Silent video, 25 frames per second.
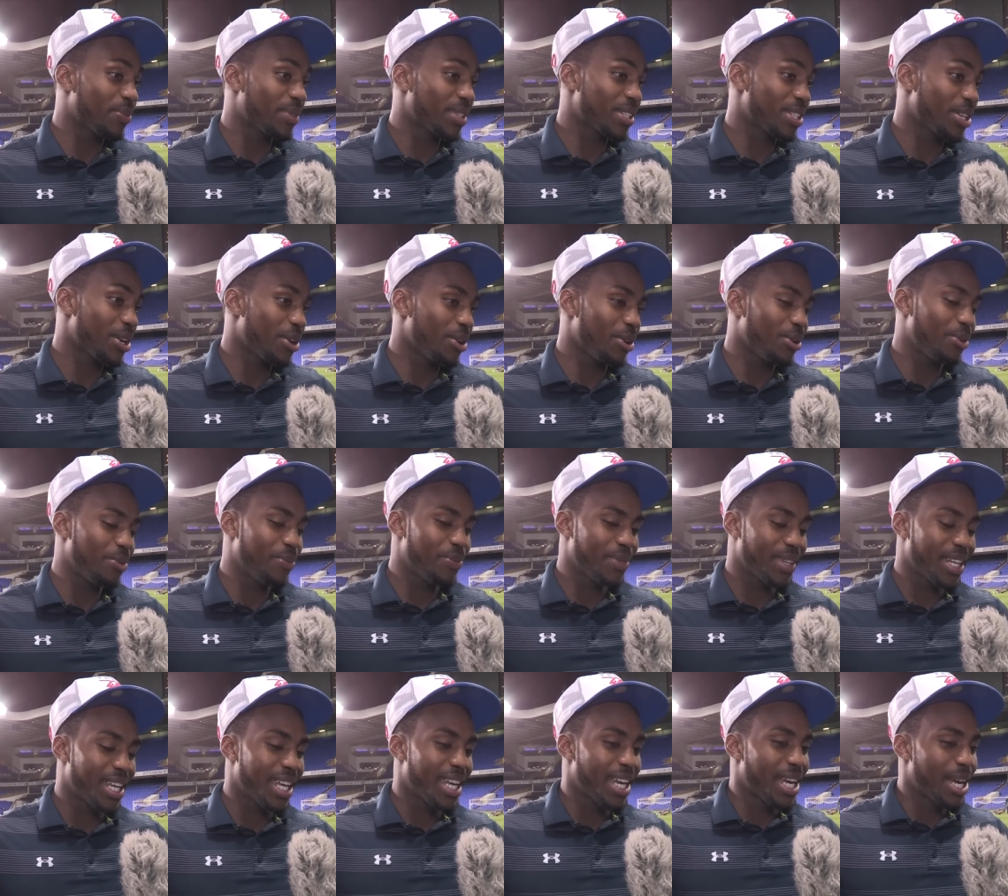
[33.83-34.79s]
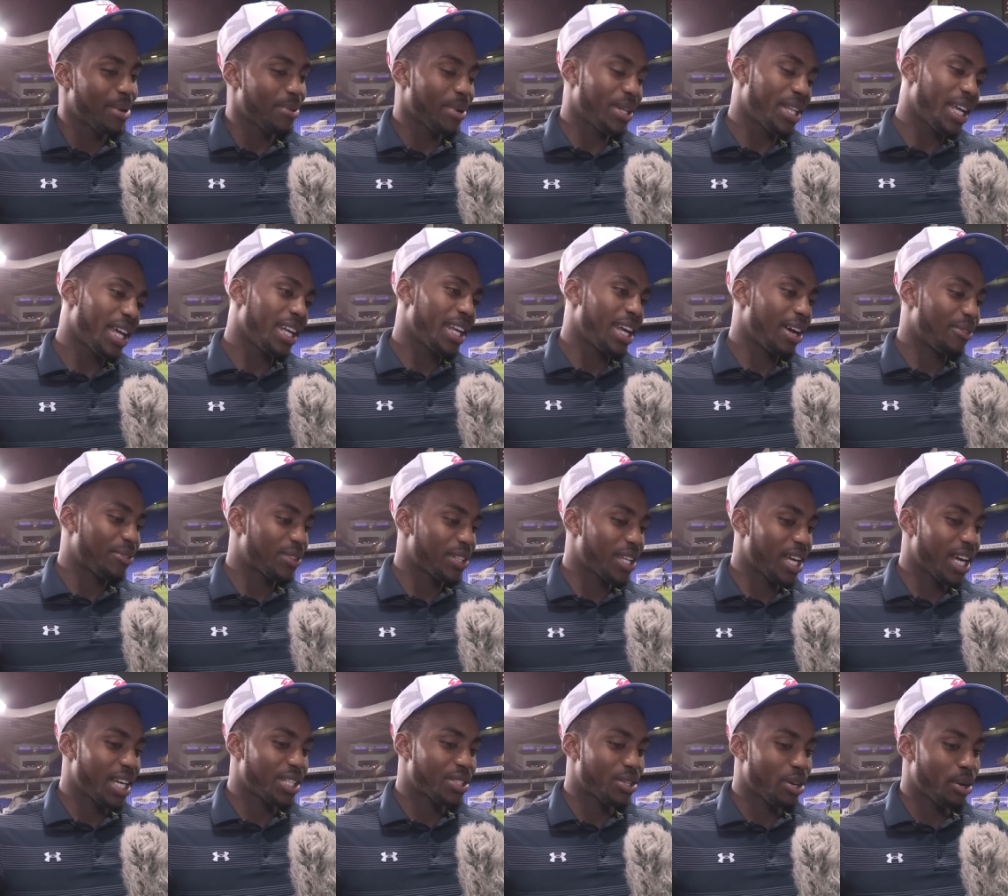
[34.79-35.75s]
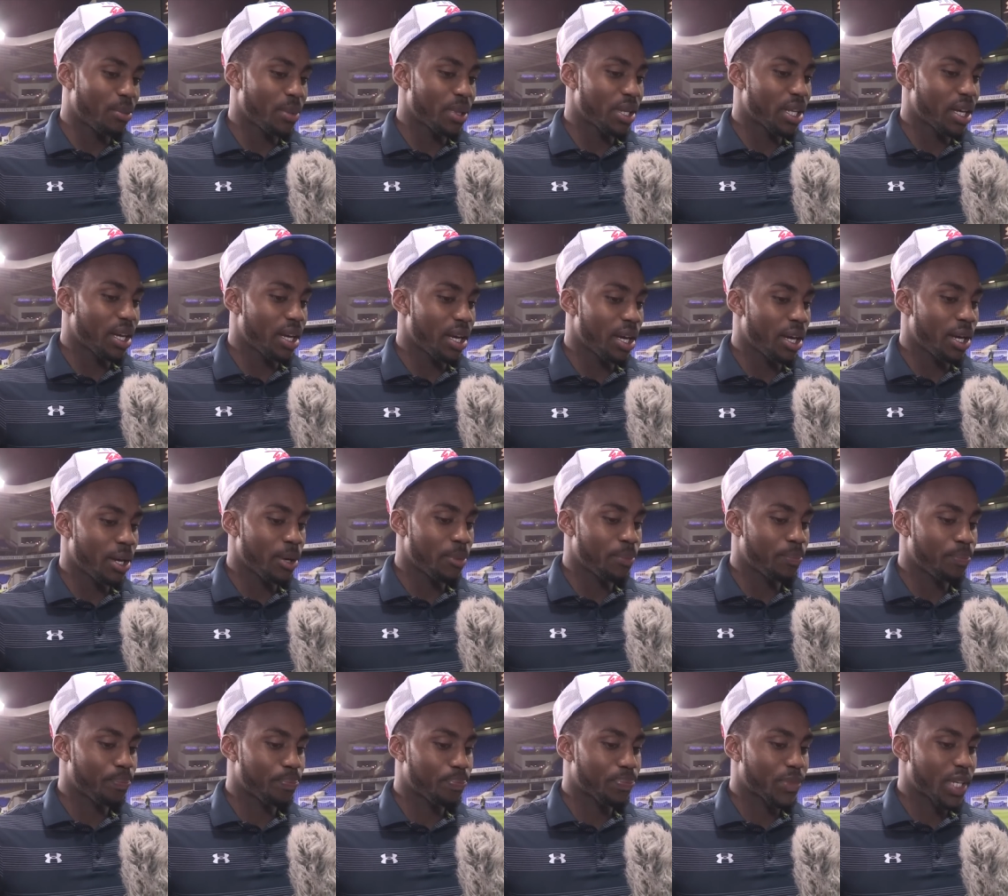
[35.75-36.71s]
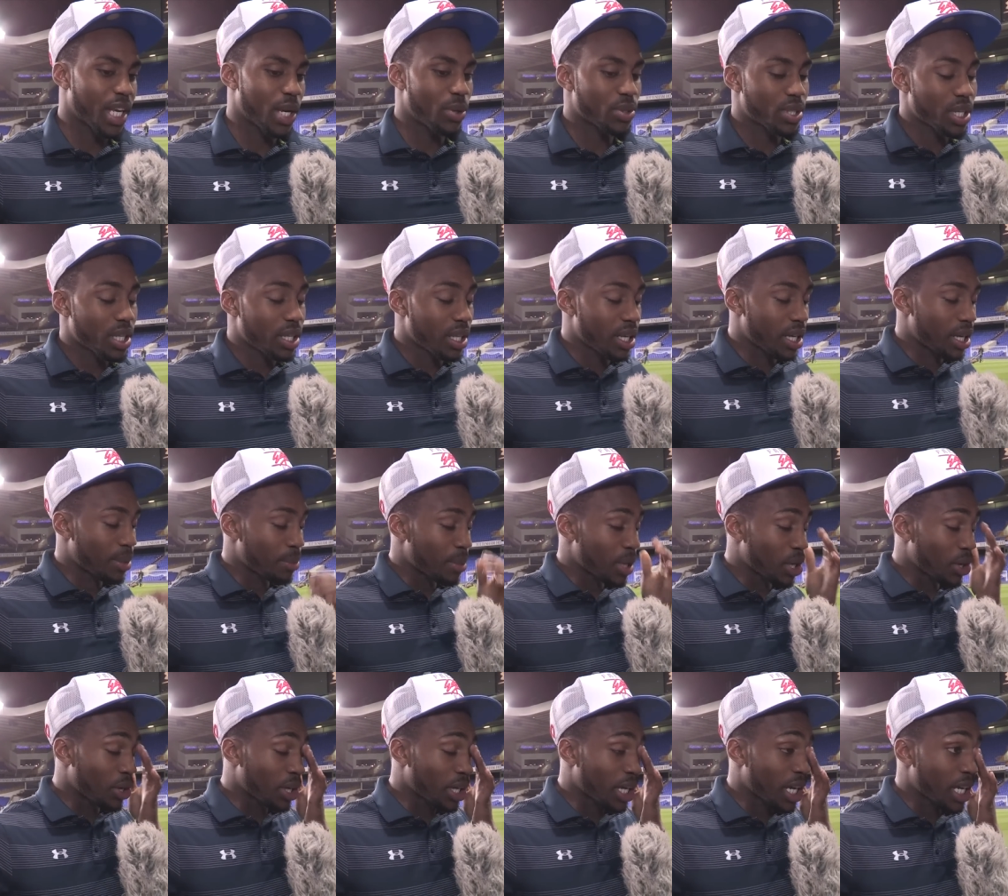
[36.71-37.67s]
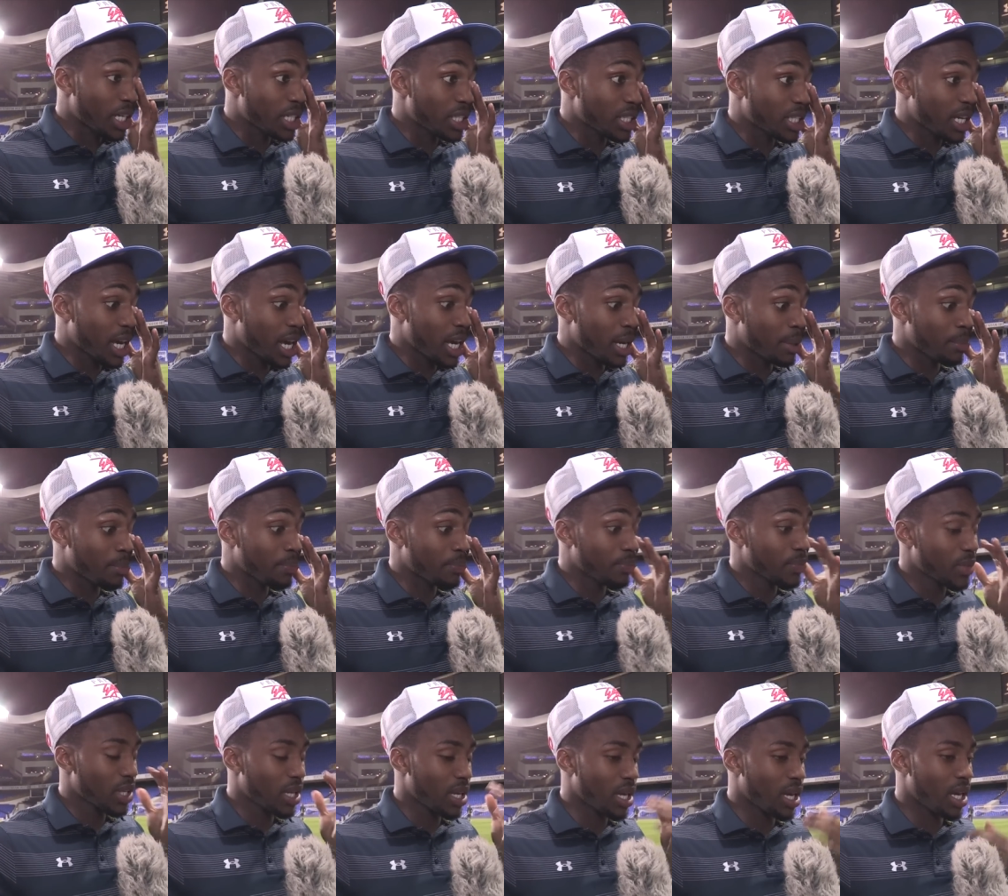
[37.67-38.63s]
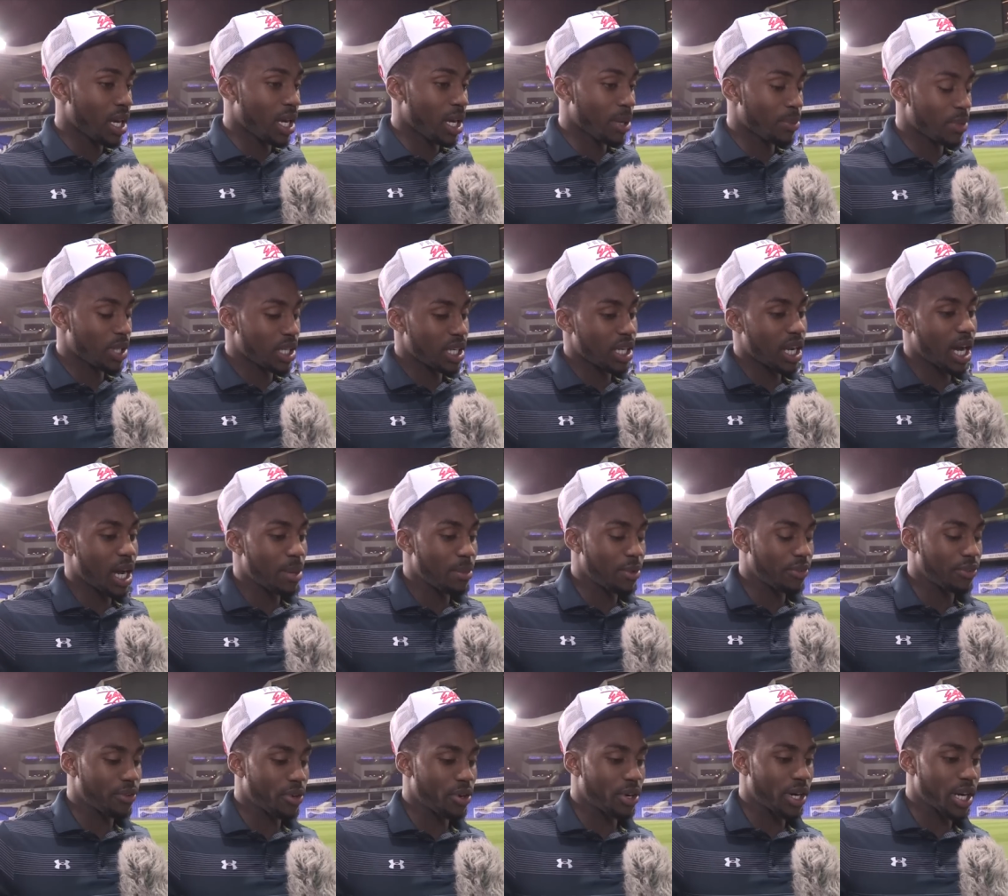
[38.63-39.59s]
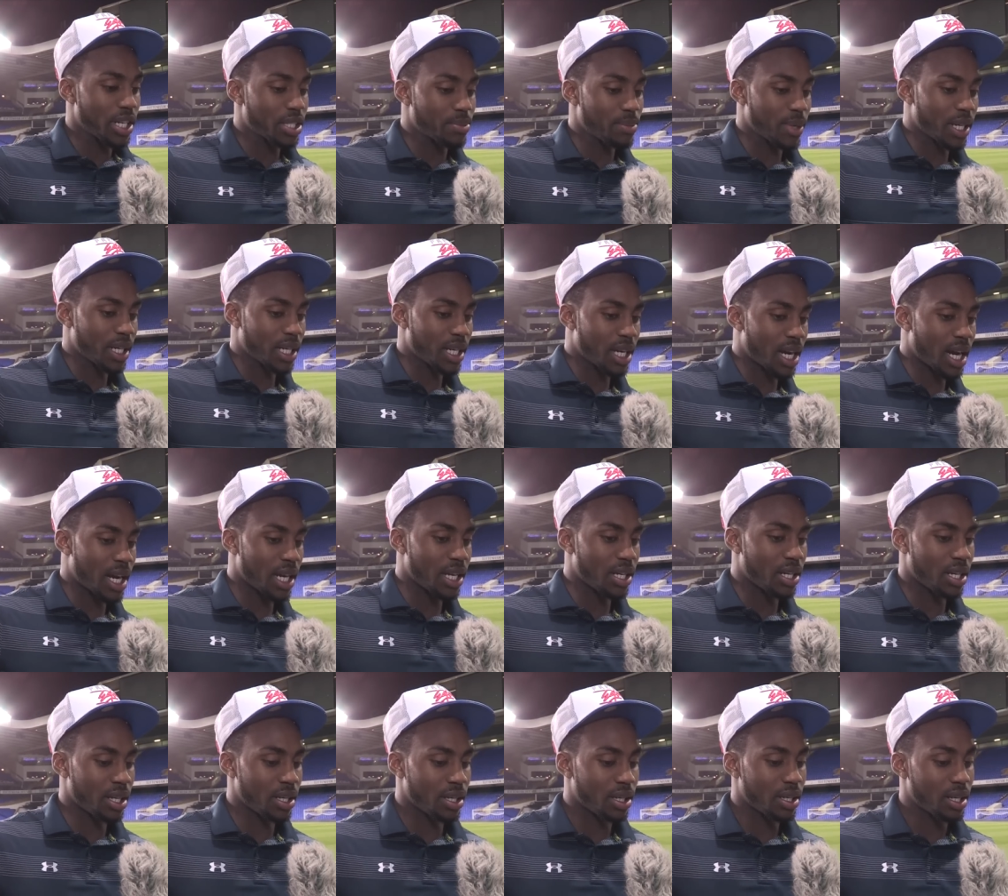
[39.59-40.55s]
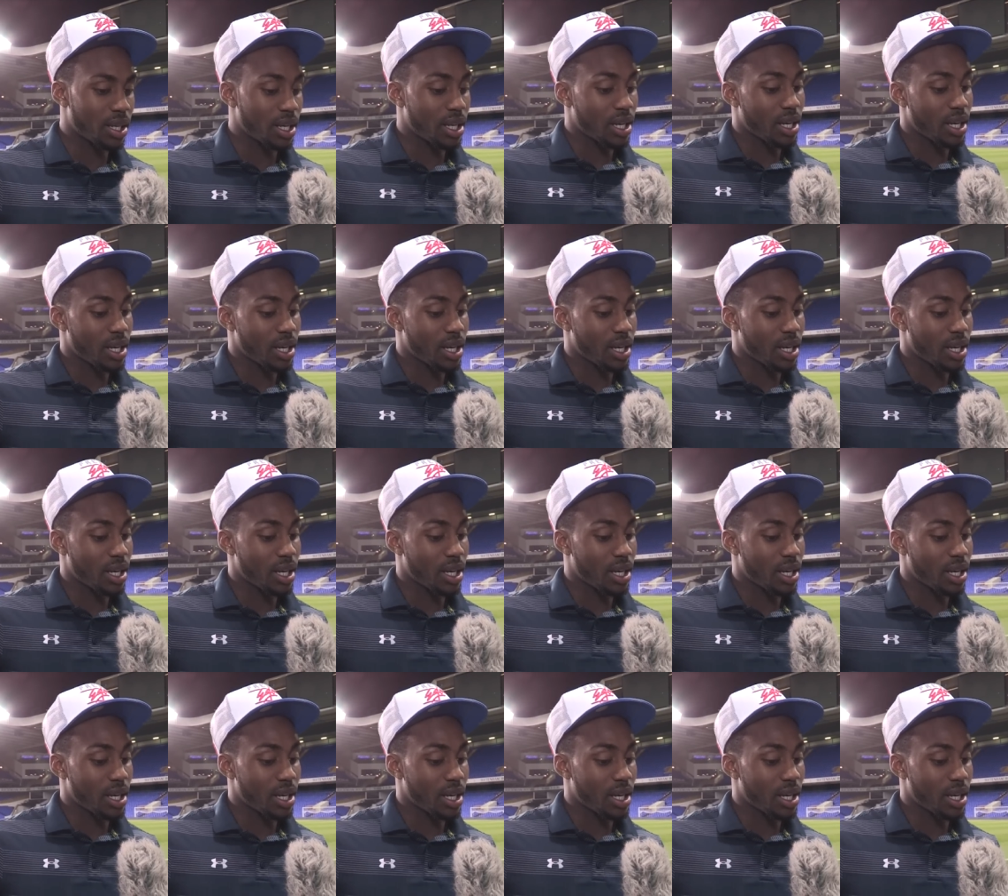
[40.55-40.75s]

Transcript: So, but then after that, he told me that um, he was at the Milton Keynes game um, the night before against Man United, and